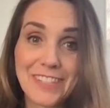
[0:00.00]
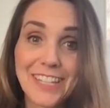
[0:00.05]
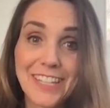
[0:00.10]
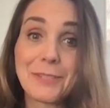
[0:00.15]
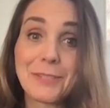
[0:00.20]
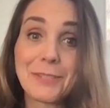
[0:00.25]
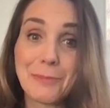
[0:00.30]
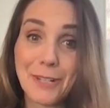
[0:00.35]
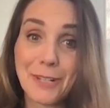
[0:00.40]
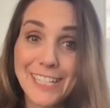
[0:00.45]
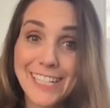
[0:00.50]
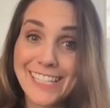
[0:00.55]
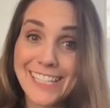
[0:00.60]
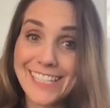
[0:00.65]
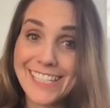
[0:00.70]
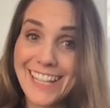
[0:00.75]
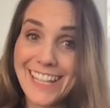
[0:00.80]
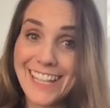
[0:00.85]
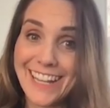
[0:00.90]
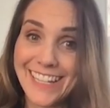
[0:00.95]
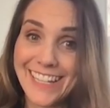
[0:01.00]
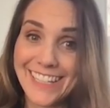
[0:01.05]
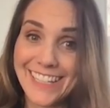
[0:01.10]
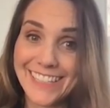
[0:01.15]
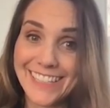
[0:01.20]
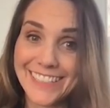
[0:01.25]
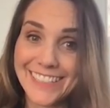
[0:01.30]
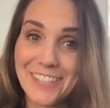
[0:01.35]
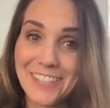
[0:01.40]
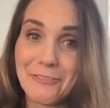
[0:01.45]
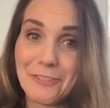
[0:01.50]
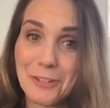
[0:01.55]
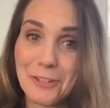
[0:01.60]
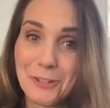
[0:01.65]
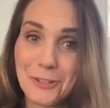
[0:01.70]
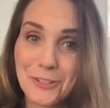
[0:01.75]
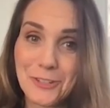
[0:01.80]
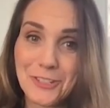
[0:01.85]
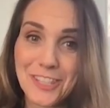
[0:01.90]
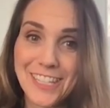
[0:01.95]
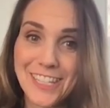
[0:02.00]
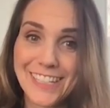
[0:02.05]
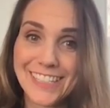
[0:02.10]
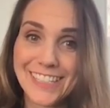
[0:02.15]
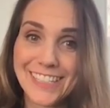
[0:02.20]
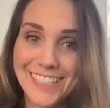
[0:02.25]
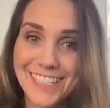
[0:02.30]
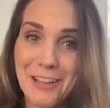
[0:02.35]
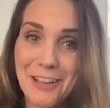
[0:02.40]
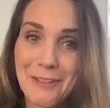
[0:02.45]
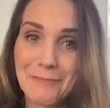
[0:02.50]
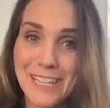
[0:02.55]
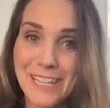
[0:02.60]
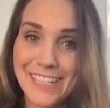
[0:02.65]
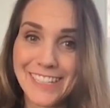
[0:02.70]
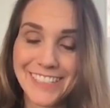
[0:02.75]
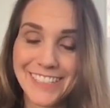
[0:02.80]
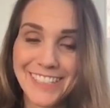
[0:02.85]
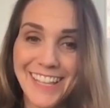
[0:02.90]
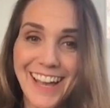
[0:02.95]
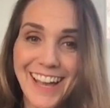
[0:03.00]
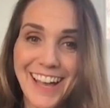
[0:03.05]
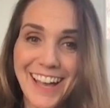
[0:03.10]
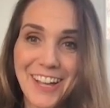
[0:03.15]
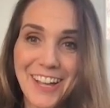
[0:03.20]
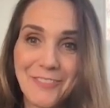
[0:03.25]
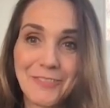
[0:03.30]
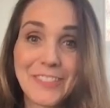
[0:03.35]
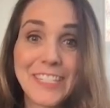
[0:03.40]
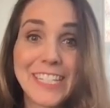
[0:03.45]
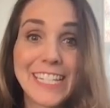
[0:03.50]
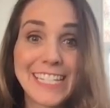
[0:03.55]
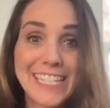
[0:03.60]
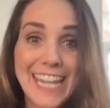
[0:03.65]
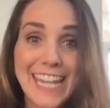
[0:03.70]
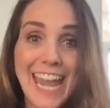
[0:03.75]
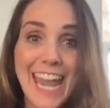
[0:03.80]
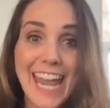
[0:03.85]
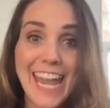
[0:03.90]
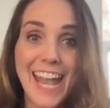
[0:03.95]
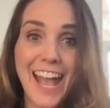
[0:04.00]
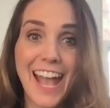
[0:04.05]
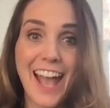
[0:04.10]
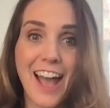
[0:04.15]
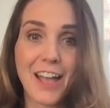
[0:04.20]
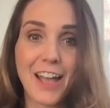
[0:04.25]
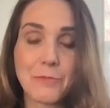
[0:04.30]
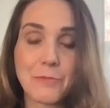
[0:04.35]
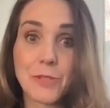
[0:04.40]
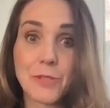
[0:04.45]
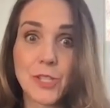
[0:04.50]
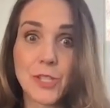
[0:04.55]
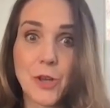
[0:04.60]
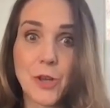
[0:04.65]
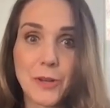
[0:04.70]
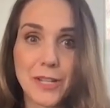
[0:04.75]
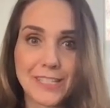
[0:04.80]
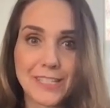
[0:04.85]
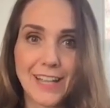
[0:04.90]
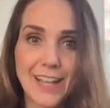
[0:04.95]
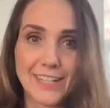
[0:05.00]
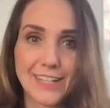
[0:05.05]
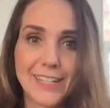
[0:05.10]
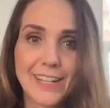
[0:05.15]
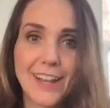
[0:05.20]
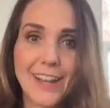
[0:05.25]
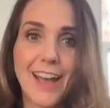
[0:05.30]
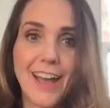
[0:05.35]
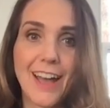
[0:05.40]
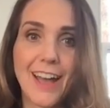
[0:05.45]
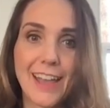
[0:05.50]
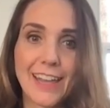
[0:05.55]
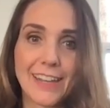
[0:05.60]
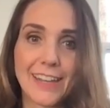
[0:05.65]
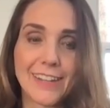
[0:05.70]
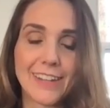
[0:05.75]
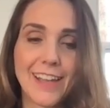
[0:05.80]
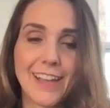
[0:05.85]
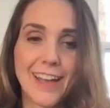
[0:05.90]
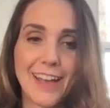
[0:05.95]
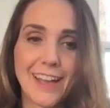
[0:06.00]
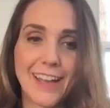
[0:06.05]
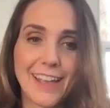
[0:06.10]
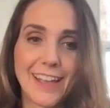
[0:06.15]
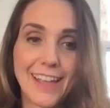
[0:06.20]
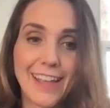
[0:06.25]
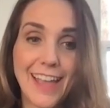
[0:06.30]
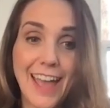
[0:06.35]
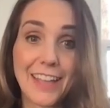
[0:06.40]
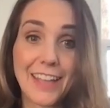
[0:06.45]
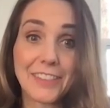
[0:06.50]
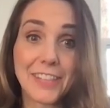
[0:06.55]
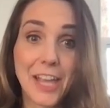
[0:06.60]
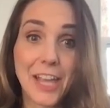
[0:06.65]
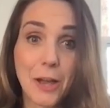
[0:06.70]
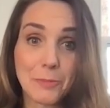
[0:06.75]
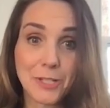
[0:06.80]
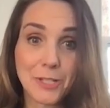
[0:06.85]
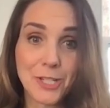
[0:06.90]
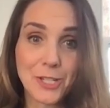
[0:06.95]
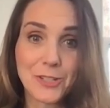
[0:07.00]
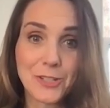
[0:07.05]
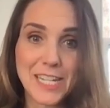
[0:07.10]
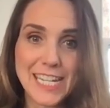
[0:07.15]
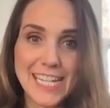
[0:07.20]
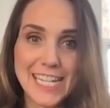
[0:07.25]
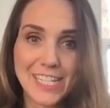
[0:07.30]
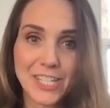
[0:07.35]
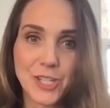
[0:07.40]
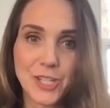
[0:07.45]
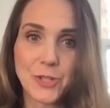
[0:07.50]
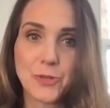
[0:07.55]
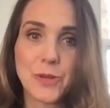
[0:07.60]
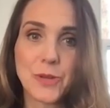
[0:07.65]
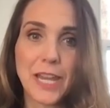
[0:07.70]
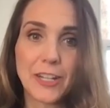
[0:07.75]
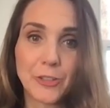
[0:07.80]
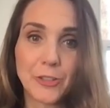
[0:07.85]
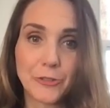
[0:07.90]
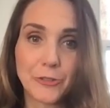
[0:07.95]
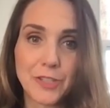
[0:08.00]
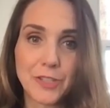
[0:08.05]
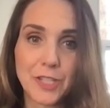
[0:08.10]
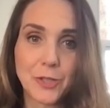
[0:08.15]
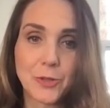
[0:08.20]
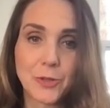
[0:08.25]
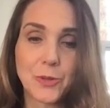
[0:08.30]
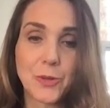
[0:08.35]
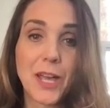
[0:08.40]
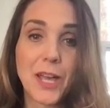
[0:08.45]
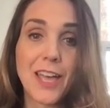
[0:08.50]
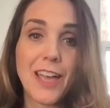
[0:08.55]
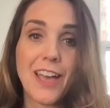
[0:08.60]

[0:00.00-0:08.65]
it's pretty exciting, the future that's coming. Today, I'm so excited. I had the opportunity to interview